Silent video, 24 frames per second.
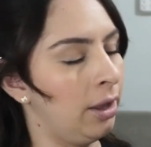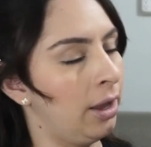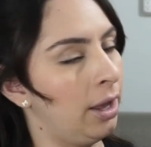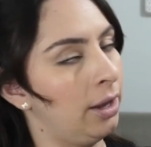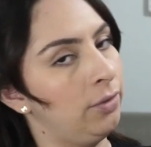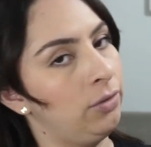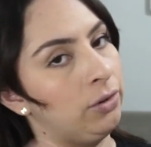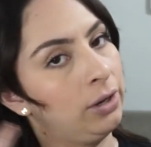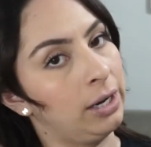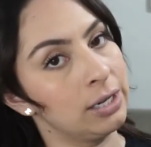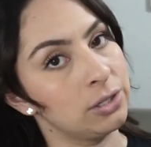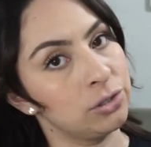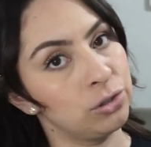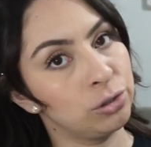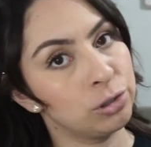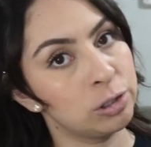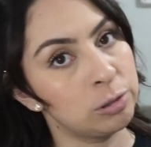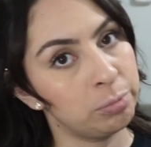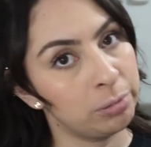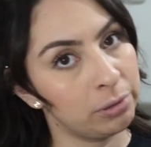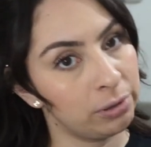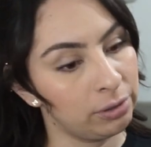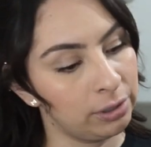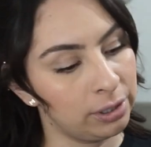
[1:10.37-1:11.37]
And if you guys know
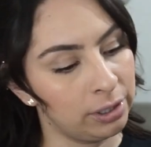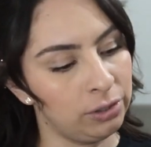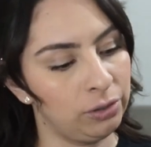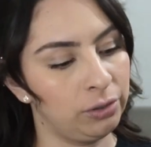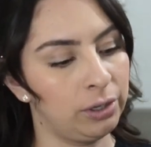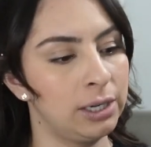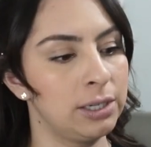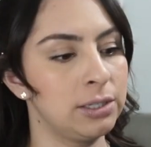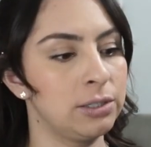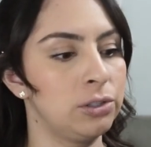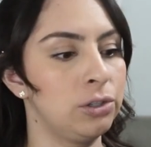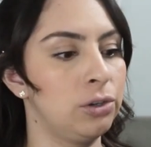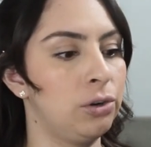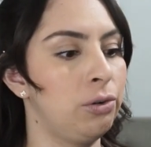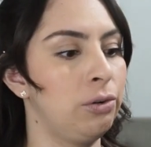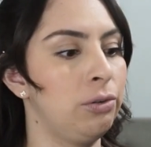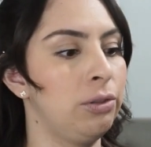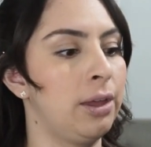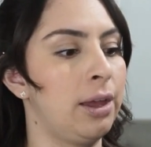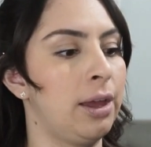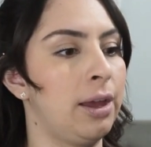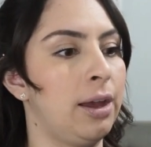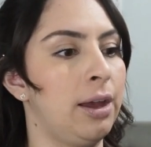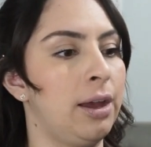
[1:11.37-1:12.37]
Spirit, you guys
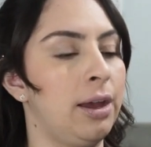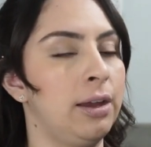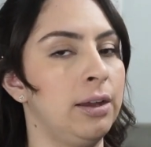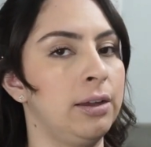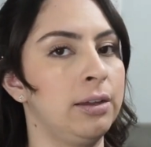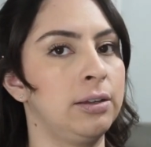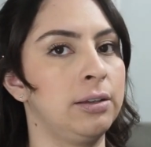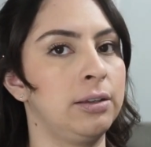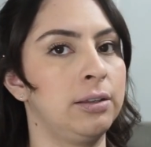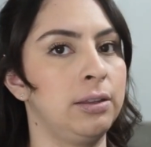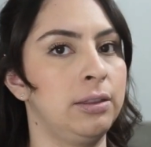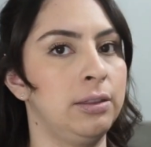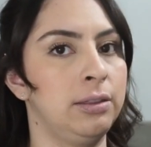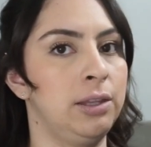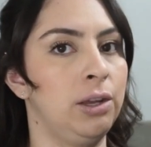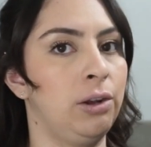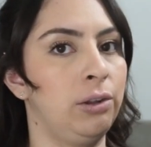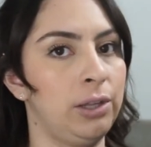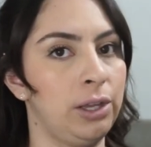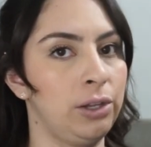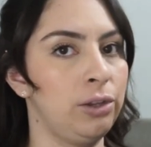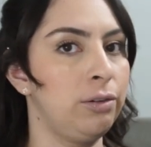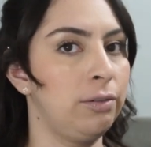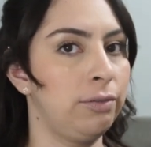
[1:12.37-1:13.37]
know that
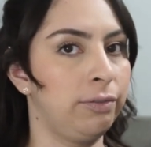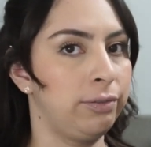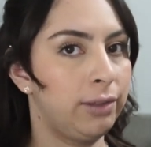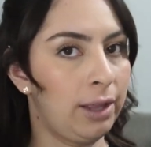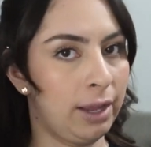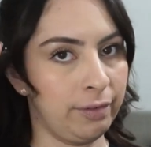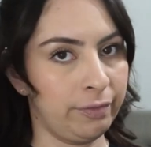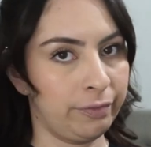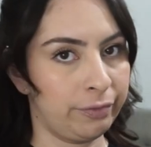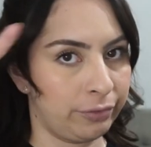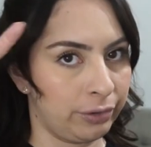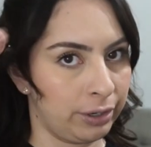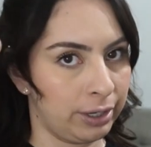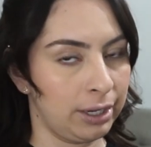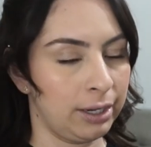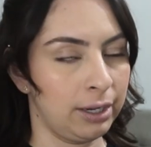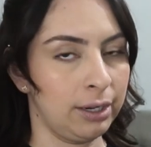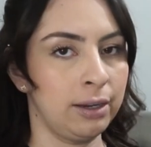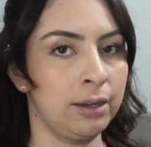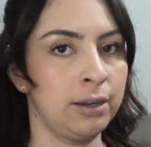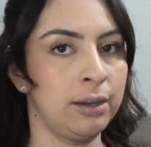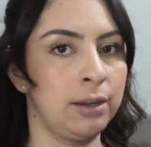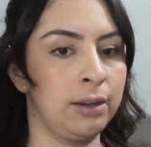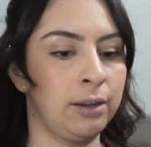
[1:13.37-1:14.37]
they'll let you fly
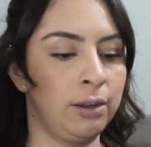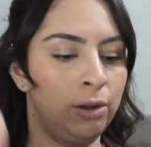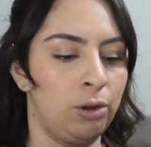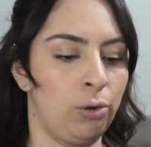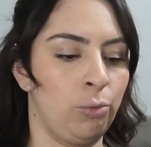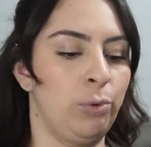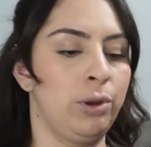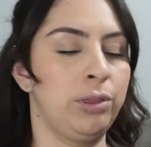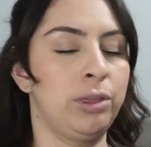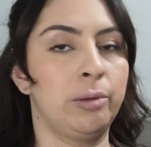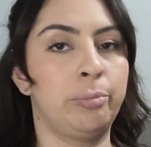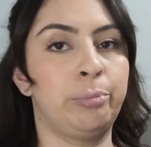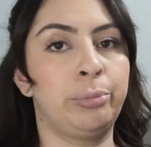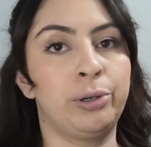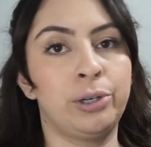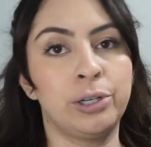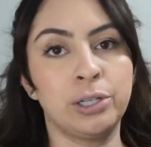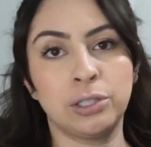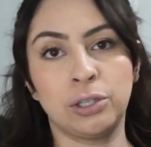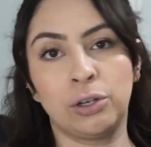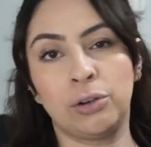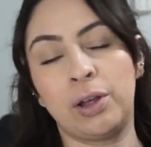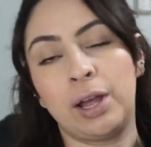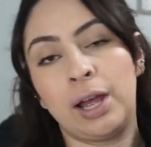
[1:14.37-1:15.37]
free with a
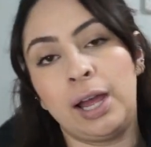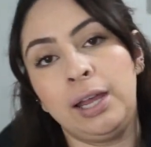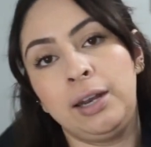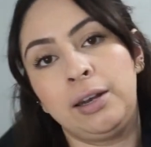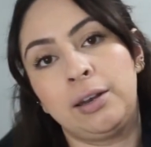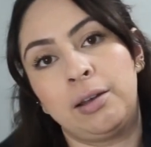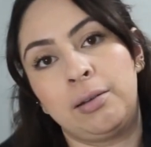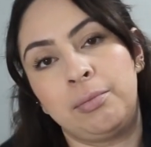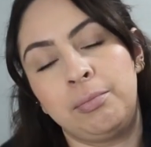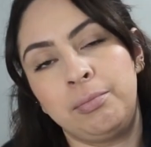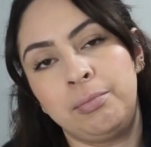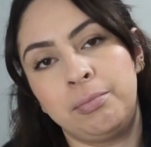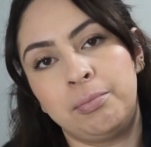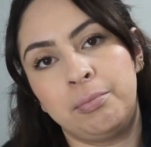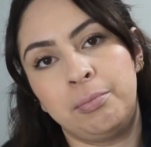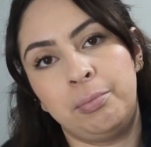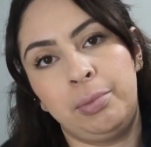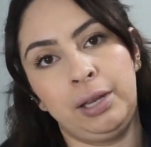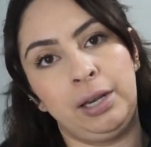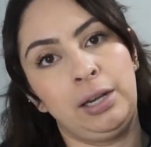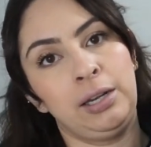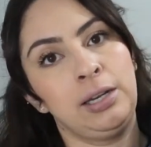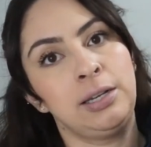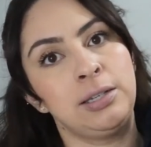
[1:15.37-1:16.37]
personal item,
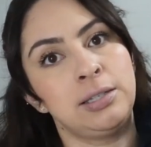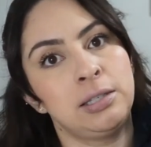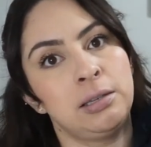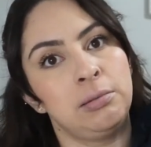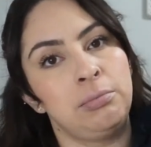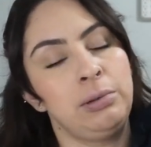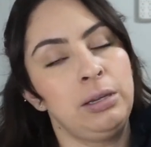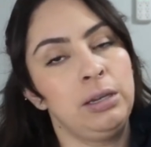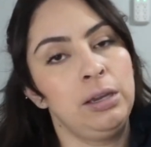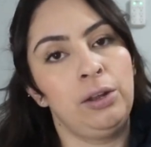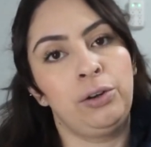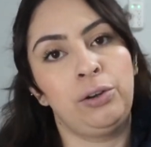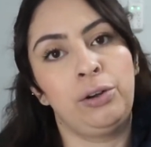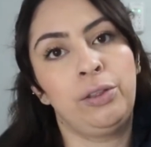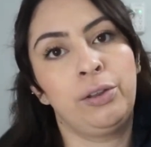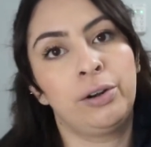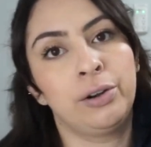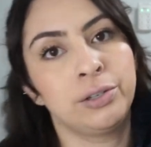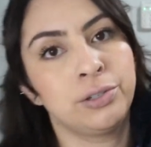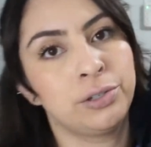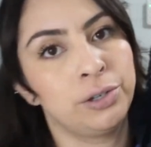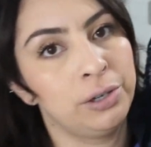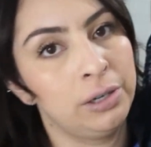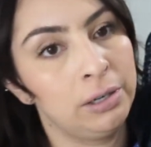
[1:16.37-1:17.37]
but it needs to be under
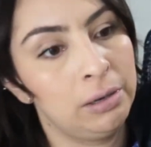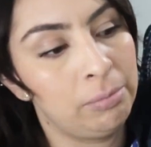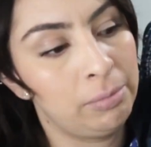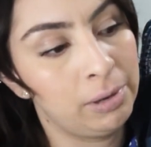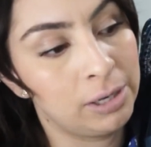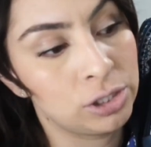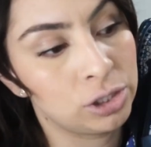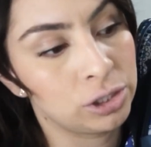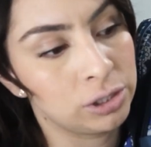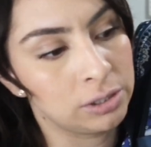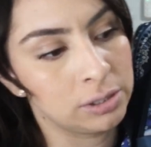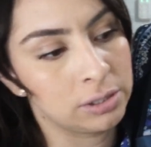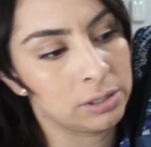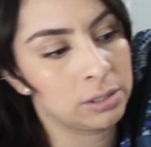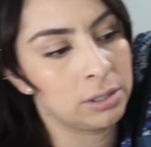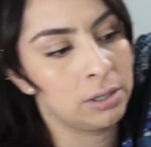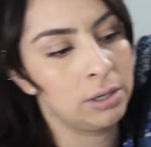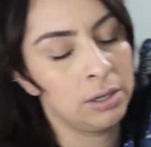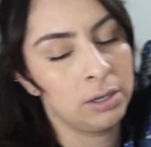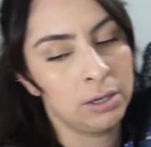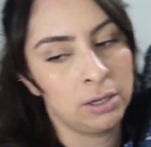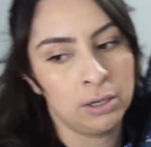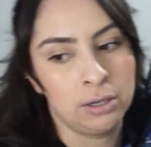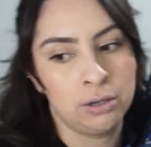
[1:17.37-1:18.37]
their certain dimensions,
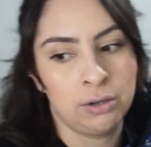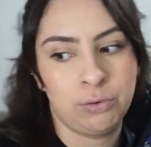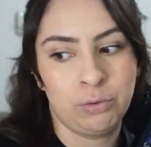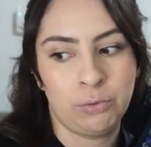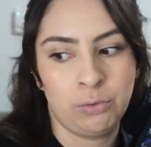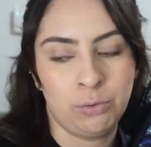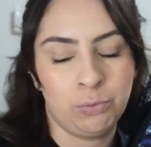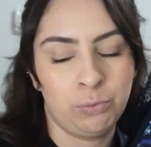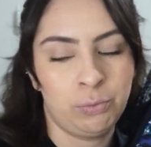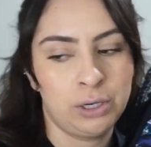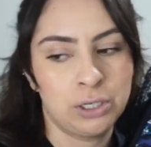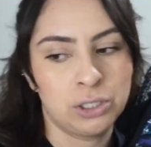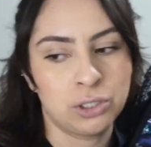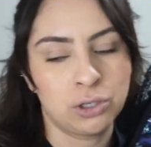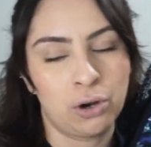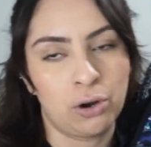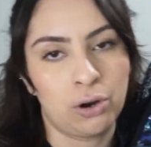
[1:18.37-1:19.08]
which